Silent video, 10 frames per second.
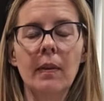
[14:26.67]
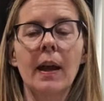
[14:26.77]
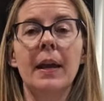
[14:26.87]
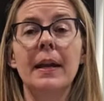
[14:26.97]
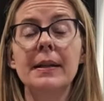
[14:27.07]

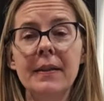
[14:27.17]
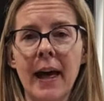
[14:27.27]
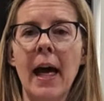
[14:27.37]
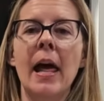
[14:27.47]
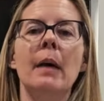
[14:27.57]
And I did
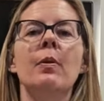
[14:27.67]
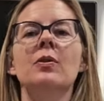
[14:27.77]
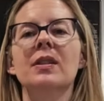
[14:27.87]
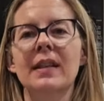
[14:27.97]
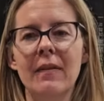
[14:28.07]
that, and I
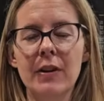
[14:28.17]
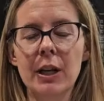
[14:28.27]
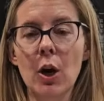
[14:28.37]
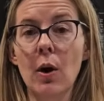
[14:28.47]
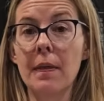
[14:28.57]
posted that
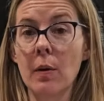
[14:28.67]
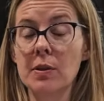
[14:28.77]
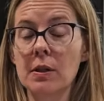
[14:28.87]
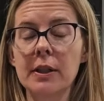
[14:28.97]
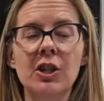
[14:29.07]
video, and that
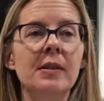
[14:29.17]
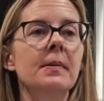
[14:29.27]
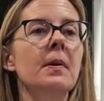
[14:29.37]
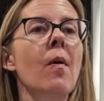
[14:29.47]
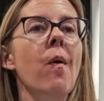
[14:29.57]
was
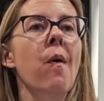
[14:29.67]
delicious.